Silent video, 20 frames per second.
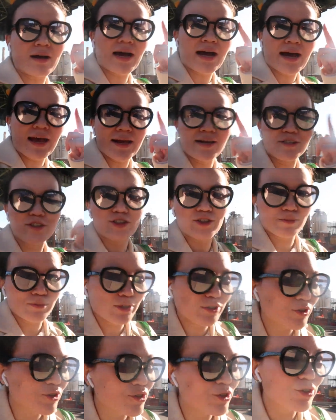my
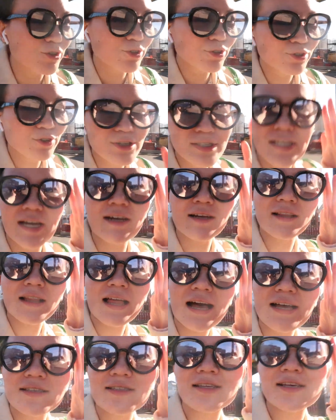Jimmy Choo
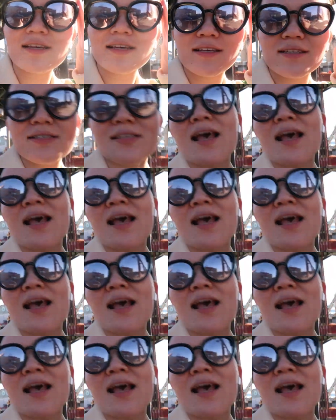sunglasses